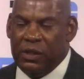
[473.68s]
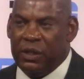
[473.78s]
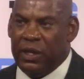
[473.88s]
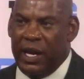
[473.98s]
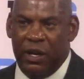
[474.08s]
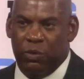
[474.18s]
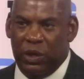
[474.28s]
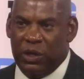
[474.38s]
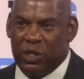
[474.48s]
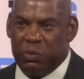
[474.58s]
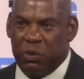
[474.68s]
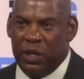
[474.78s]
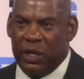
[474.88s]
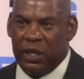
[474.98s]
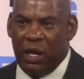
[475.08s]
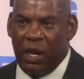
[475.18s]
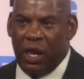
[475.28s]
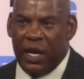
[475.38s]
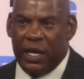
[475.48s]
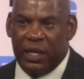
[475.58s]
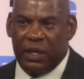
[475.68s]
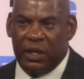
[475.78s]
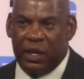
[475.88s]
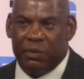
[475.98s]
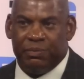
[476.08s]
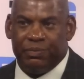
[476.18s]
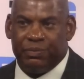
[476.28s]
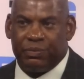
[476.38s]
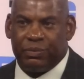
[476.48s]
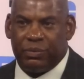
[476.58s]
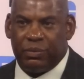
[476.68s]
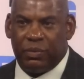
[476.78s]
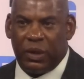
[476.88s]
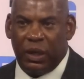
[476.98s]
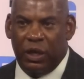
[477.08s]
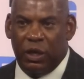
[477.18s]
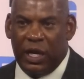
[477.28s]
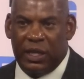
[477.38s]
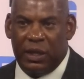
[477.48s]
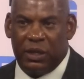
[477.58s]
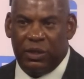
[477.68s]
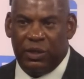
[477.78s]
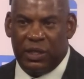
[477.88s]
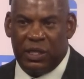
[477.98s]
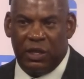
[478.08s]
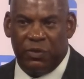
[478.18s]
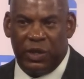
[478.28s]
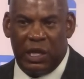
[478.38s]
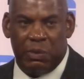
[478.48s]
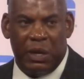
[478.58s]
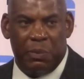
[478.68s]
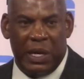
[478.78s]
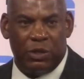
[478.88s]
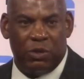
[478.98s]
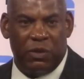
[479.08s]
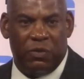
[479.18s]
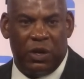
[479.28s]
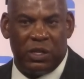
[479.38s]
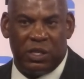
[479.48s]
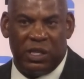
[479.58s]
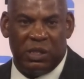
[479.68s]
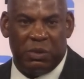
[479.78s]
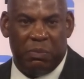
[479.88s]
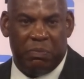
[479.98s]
had really good spring. And then, um, you know, I think you can tend to forget about Montori Foster. He's been